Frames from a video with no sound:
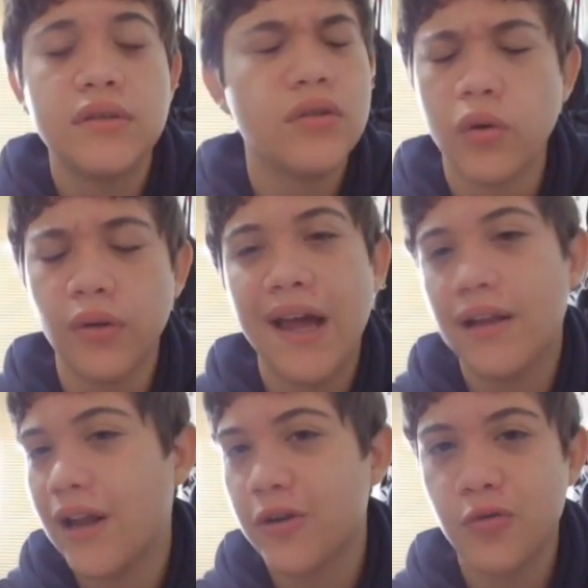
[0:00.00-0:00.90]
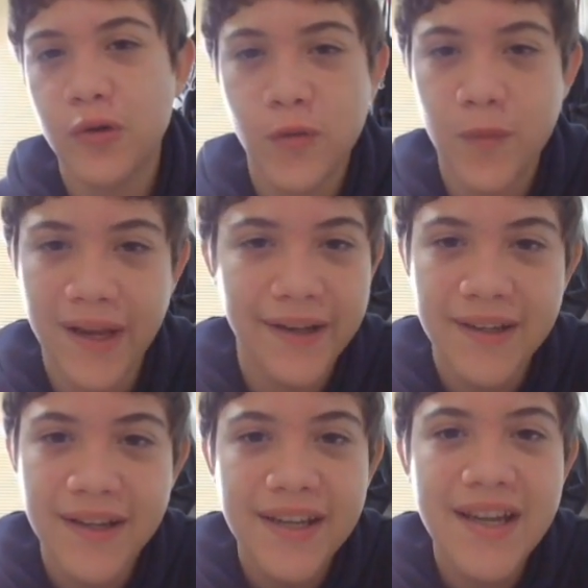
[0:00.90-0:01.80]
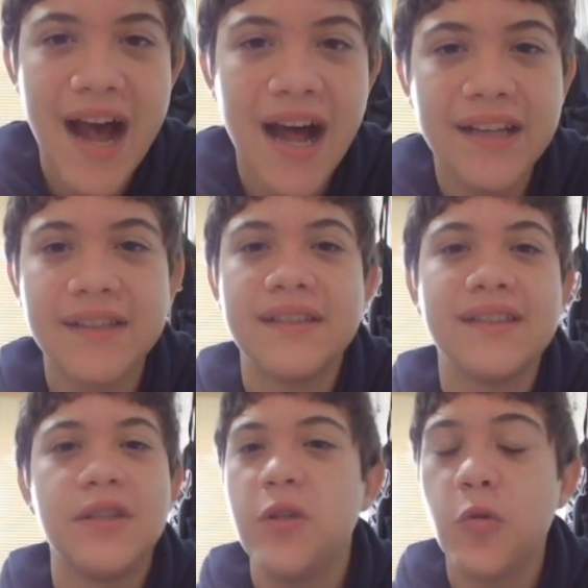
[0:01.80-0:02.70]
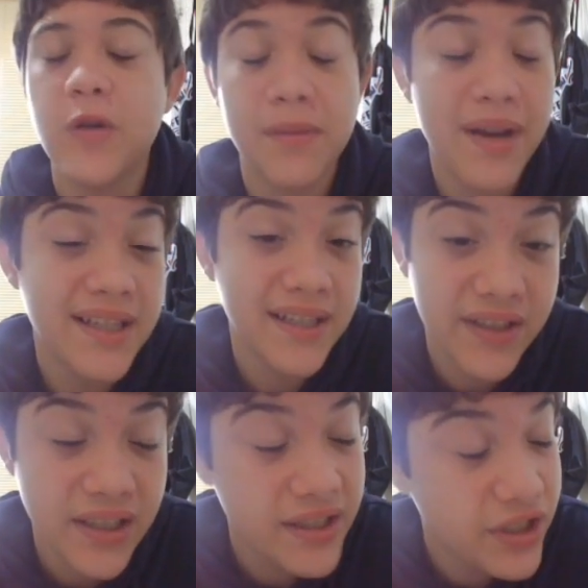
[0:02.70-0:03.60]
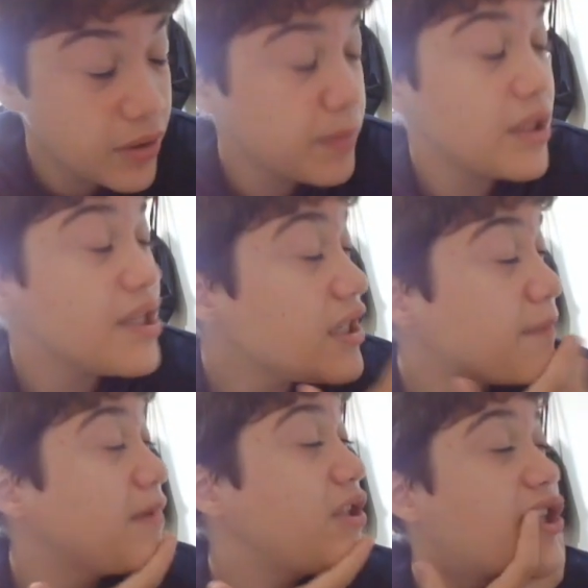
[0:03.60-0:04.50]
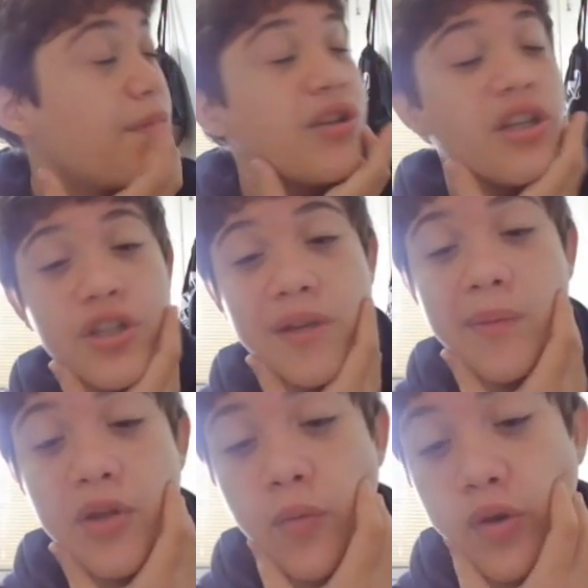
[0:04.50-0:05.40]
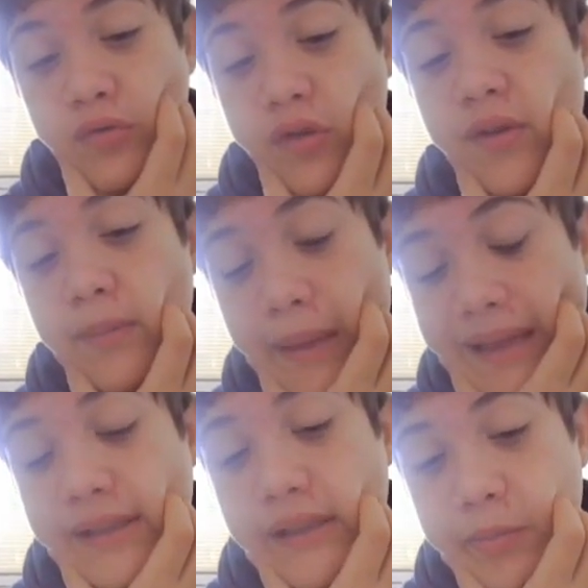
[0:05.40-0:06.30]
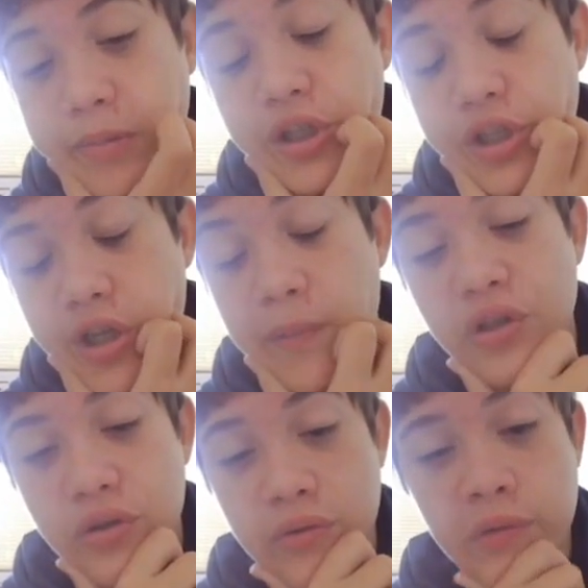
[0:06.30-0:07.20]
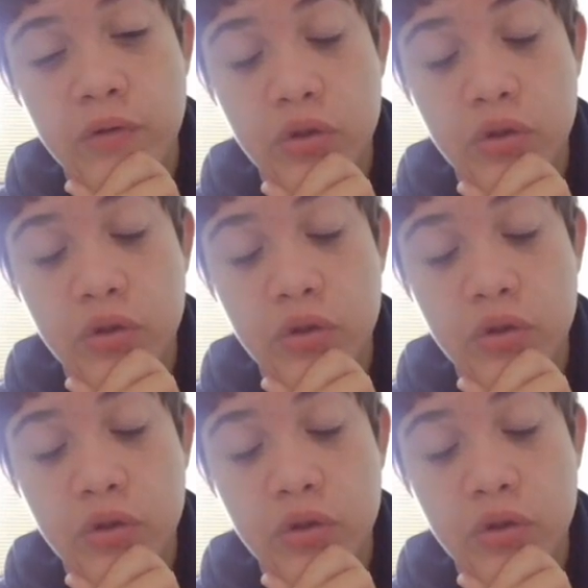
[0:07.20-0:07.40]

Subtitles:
No, Arjun wasn't playing. Jan. It was amazing. This chess championship was one of the best chess championships